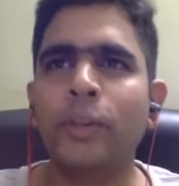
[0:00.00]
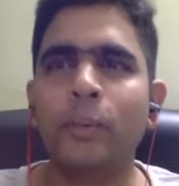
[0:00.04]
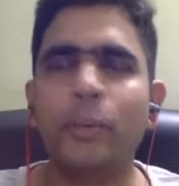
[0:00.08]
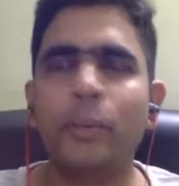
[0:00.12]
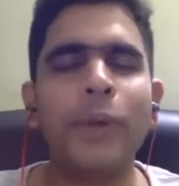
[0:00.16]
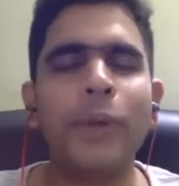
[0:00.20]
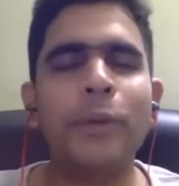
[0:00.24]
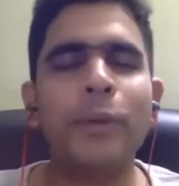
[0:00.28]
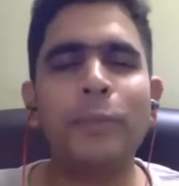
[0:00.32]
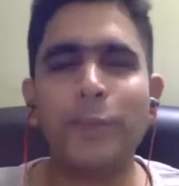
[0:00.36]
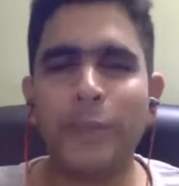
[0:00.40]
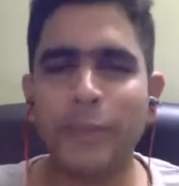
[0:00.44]

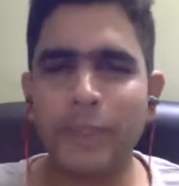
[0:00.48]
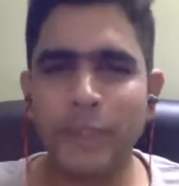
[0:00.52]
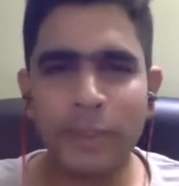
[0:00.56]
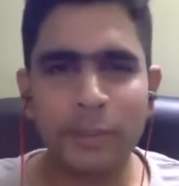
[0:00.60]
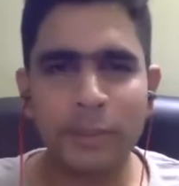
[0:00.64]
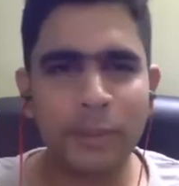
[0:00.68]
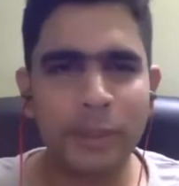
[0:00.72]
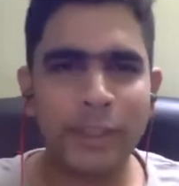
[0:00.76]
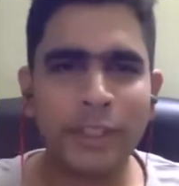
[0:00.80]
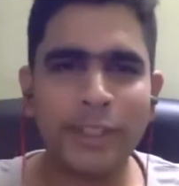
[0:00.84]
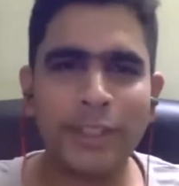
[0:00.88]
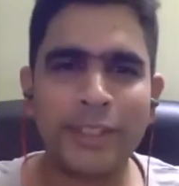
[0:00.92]
My
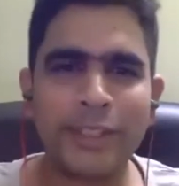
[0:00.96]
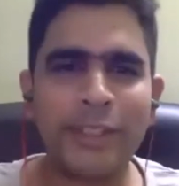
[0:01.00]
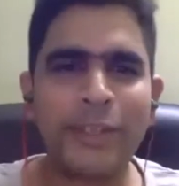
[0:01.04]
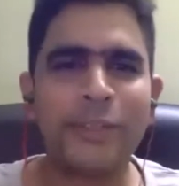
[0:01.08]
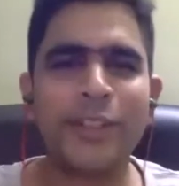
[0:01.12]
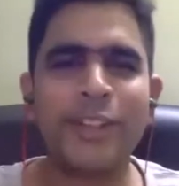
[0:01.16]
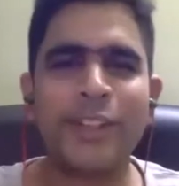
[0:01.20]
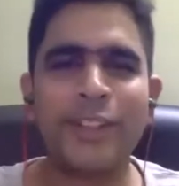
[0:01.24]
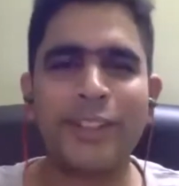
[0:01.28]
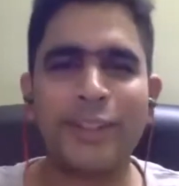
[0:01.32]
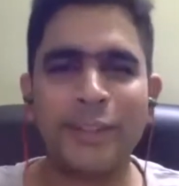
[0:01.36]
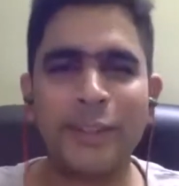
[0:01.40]
perception is
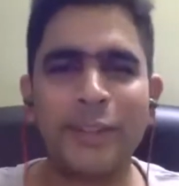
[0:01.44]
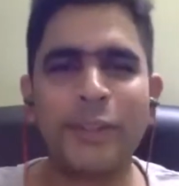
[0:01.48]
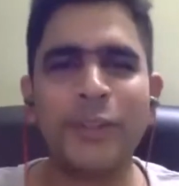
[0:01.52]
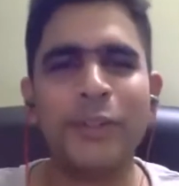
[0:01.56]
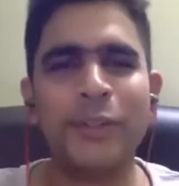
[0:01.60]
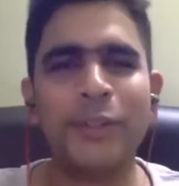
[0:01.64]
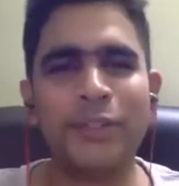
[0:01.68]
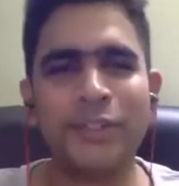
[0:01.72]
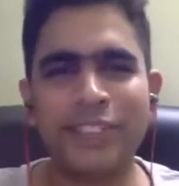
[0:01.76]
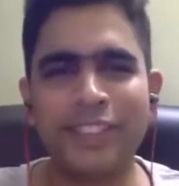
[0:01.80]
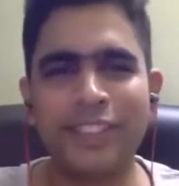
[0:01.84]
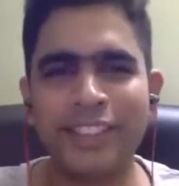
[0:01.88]
different, so
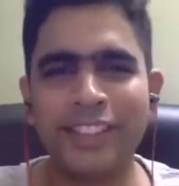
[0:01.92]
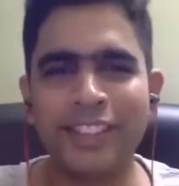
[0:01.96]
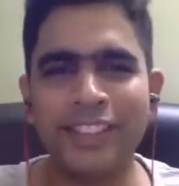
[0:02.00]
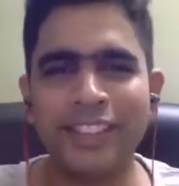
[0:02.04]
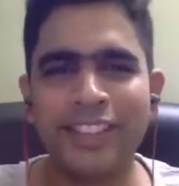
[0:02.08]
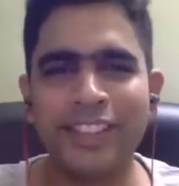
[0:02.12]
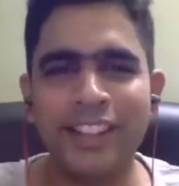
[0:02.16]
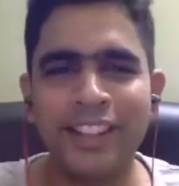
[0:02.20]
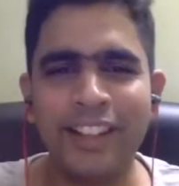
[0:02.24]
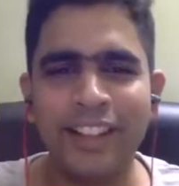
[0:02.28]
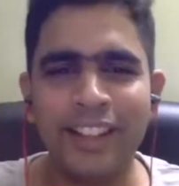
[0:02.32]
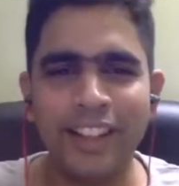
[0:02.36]

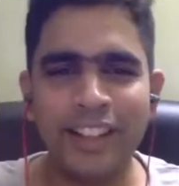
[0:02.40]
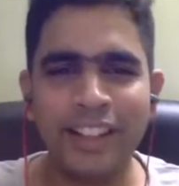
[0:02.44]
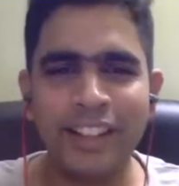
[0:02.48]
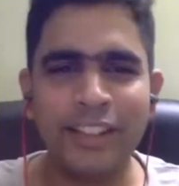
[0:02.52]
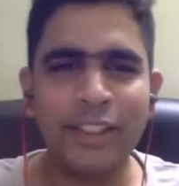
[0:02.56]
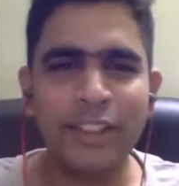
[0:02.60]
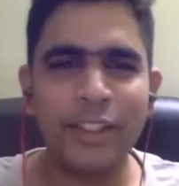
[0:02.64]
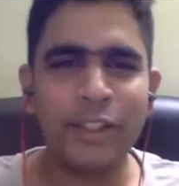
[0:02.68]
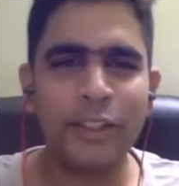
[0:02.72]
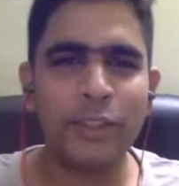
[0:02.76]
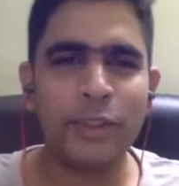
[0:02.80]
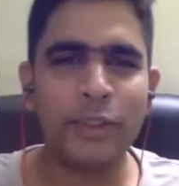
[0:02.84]
I
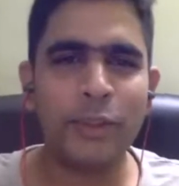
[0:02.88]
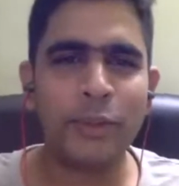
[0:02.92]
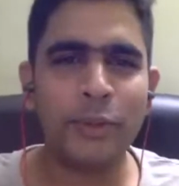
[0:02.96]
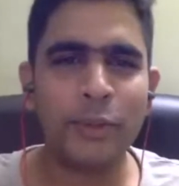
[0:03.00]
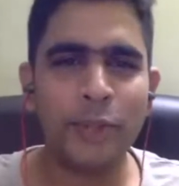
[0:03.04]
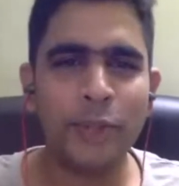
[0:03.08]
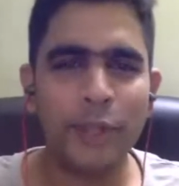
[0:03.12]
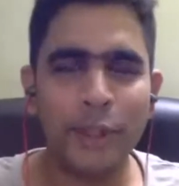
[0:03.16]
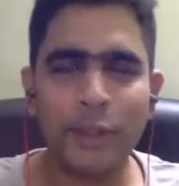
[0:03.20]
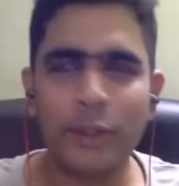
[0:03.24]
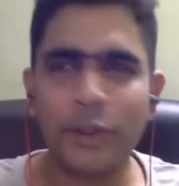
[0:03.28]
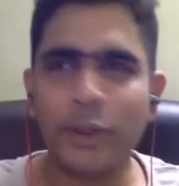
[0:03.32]
just
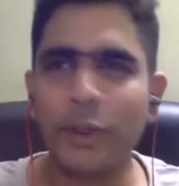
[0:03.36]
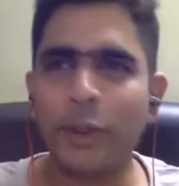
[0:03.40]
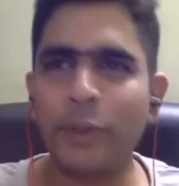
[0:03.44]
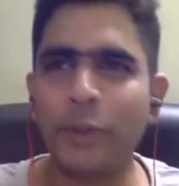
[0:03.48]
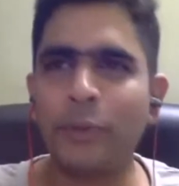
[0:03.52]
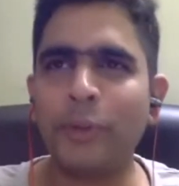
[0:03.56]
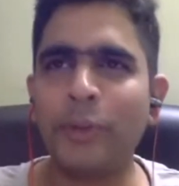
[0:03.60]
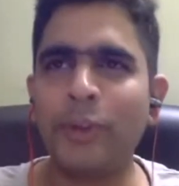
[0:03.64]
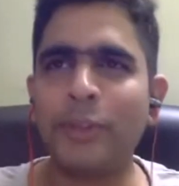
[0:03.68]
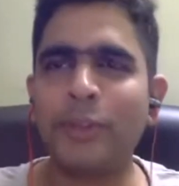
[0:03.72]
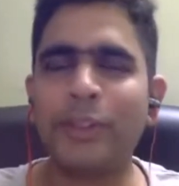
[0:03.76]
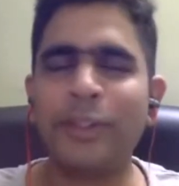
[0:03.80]

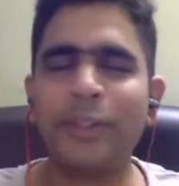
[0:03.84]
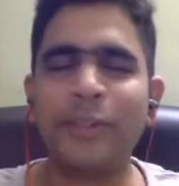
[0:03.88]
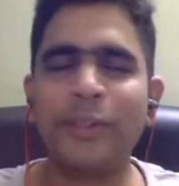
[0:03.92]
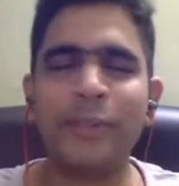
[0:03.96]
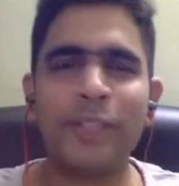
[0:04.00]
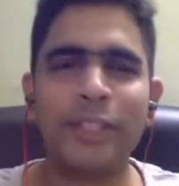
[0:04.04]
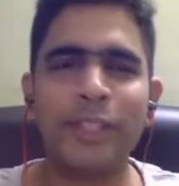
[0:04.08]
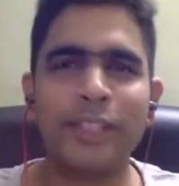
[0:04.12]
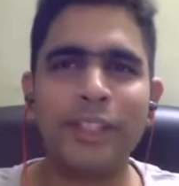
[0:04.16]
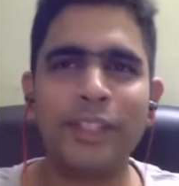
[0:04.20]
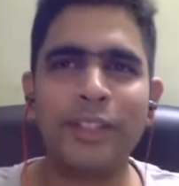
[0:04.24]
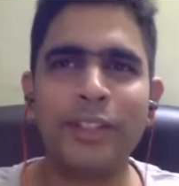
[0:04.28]
stopped with
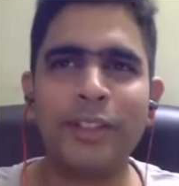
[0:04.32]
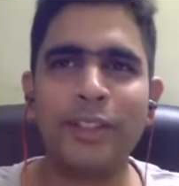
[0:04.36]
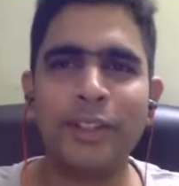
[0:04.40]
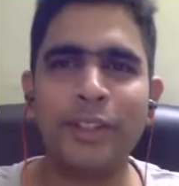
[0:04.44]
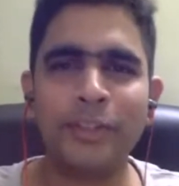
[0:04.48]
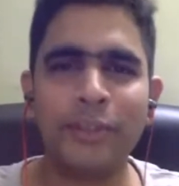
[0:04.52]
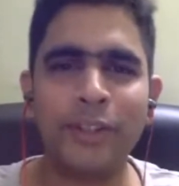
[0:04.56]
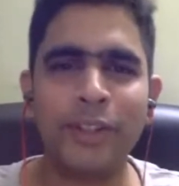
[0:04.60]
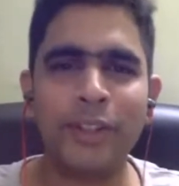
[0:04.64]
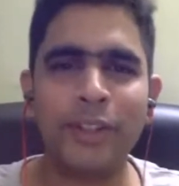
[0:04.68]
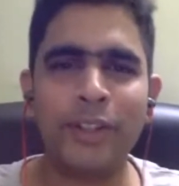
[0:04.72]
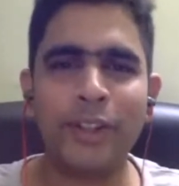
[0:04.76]
machine
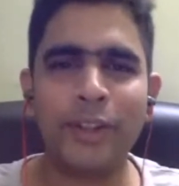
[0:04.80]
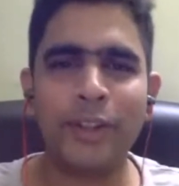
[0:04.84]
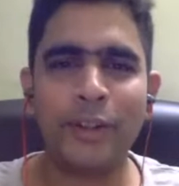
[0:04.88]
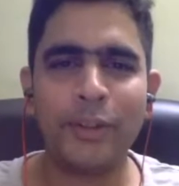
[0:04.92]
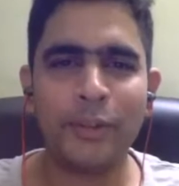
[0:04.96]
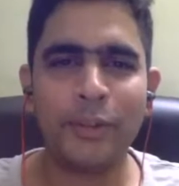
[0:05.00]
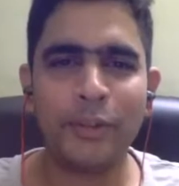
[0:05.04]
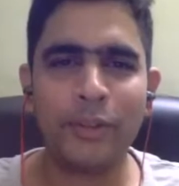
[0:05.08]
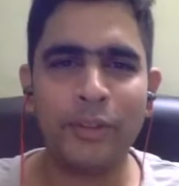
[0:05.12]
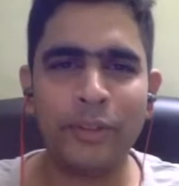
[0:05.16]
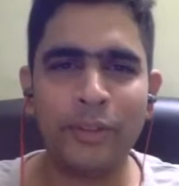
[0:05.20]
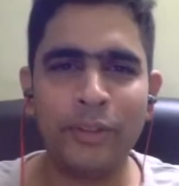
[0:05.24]
learning for now,
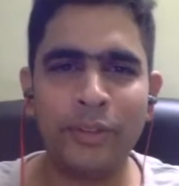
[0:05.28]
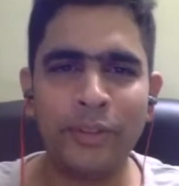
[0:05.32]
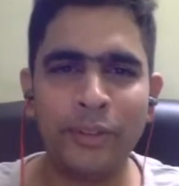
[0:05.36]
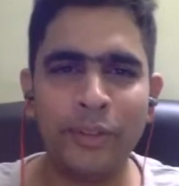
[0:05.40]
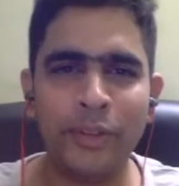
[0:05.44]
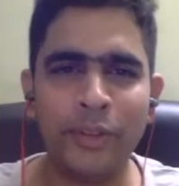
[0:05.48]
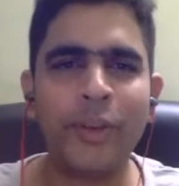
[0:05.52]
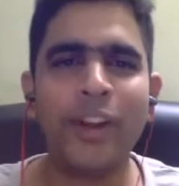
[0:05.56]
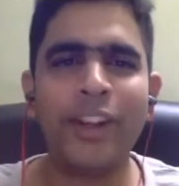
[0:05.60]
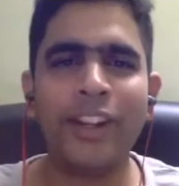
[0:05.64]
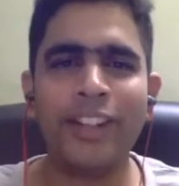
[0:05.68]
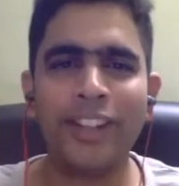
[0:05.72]

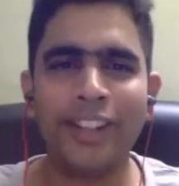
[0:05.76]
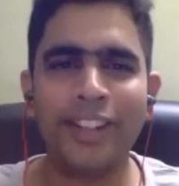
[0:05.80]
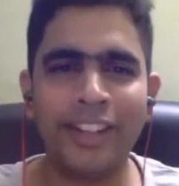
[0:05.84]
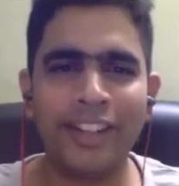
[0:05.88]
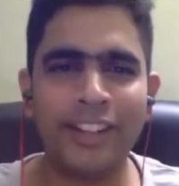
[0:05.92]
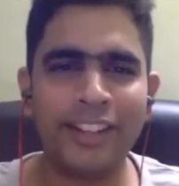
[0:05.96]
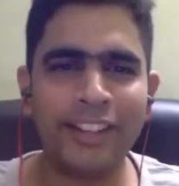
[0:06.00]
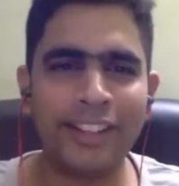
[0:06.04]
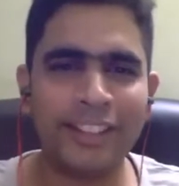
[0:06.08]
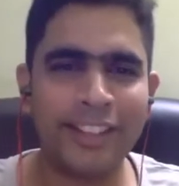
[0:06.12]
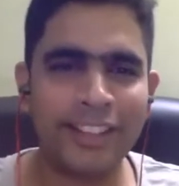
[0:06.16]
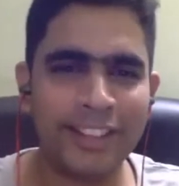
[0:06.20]
for an
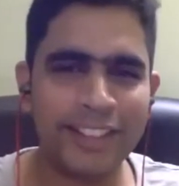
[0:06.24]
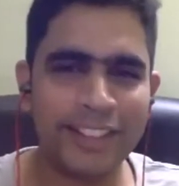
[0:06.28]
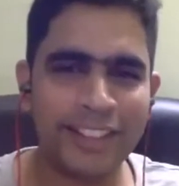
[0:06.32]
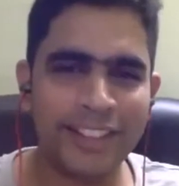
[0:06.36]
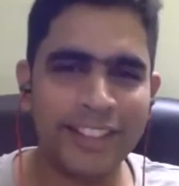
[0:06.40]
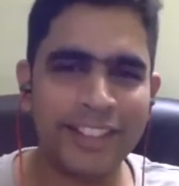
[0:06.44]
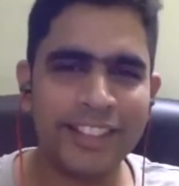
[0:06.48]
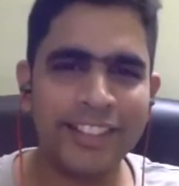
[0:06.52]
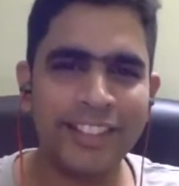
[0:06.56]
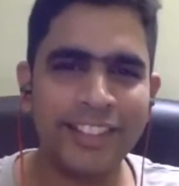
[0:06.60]
year at least.